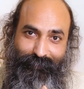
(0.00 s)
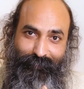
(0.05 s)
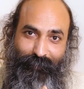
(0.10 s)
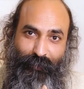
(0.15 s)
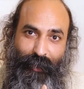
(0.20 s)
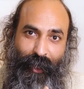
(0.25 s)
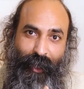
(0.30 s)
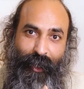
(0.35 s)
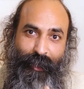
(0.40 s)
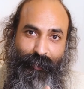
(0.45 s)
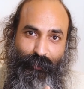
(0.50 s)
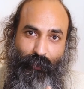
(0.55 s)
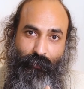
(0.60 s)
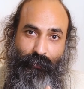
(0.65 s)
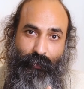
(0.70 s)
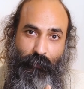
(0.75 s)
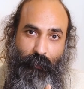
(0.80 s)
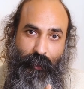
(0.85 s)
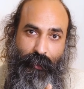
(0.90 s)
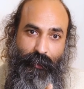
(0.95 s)
The eyes
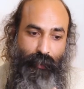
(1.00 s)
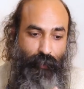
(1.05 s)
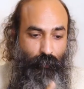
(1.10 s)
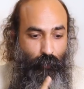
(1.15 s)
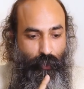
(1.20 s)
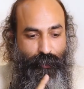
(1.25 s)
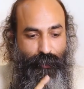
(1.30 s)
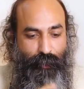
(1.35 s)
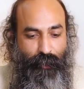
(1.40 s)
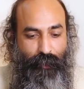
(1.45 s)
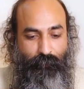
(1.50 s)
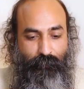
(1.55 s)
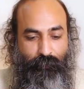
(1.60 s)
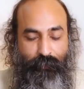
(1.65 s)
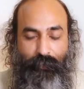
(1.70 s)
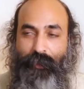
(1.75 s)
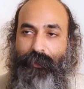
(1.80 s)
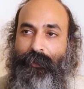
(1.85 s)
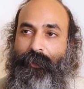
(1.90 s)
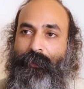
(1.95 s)
of the pigeon are watching
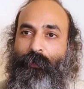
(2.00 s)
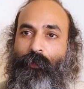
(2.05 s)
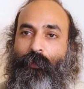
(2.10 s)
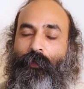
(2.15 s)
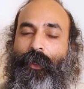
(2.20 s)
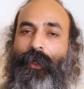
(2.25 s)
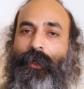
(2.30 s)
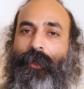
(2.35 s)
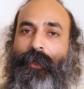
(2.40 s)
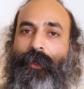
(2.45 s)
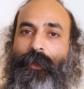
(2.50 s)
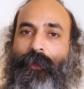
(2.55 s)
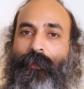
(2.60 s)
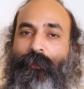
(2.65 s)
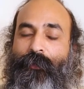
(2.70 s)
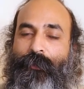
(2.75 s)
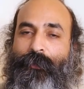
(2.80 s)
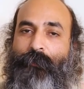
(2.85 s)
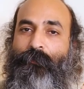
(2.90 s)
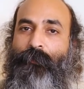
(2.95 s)
him. He said, okay,
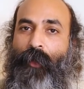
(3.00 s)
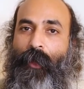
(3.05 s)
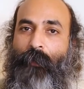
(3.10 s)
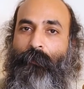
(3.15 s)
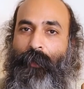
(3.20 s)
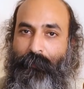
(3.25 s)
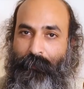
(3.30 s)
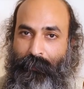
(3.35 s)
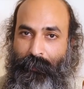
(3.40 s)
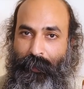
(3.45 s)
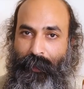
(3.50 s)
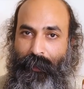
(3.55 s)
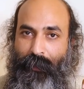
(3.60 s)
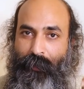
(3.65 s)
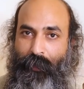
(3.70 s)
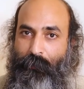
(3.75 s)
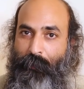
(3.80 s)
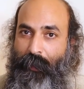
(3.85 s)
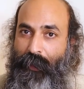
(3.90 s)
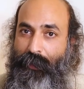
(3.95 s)
there's a problem.
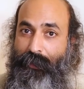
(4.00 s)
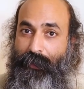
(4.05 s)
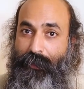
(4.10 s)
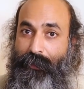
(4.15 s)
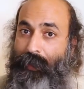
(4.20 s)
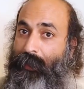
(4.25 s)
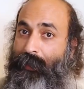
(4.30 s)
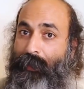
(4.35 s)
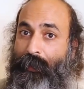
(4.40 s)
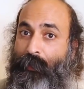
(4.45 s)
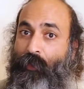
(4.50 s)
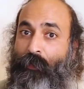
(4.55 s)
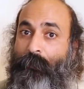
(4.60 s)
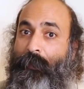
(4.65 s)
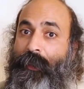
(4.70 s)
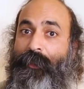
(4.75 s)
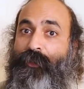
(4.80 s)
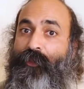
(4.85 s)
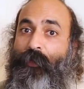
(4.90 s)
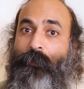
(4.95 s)
The minister said that
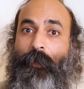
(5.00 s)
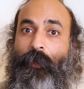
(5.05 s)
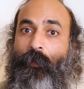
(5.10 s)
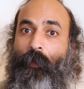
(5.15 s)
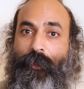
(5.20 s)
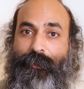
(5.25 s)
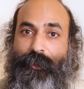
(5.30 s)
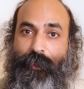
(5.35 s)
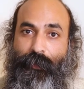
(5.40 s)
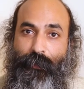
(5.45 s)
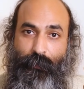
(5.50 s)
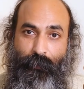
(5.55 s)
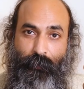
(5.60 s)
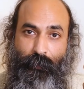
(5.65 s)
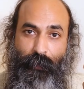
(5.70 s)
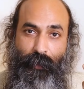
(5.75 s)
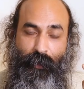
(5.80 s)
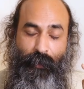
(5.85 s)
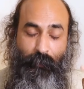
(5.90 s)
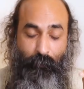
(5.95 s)
nobody should be watching you,
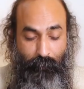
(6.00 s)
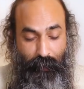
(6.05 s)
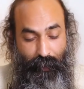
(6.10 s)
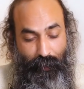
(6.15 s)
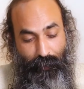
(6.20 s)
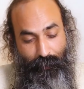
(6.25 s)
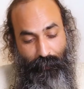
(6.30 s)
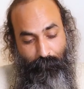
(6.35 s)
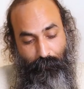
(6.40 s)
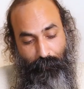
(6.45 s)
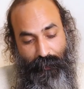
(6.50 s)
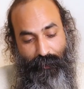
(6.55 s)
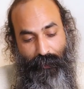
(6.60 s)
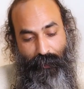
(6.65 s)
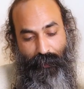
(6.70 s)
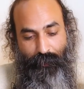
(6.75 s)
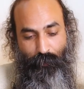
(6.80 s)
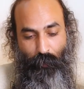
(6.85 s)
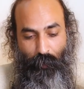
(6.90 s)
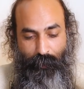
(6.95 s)
but here the
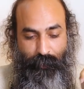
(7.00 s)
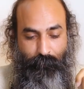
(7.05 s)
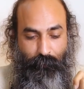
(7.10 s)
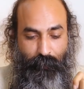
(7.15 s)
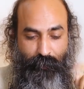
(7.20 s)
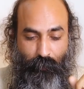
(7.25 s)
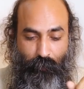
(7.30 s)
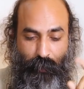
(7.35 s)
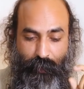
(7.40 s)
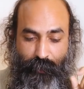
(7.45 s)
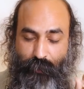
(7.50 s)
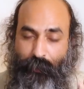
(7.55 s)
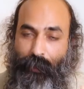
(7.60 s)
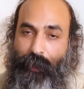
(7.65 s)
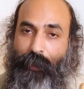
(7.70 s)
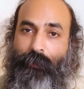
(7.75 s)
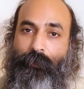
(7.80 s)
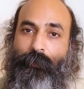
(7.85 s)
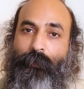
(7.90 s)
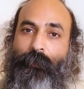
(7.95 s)
pigeon is watching me, so what should
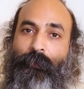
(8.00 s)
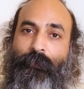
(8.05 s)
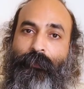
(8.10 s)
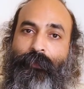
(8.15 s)
I do?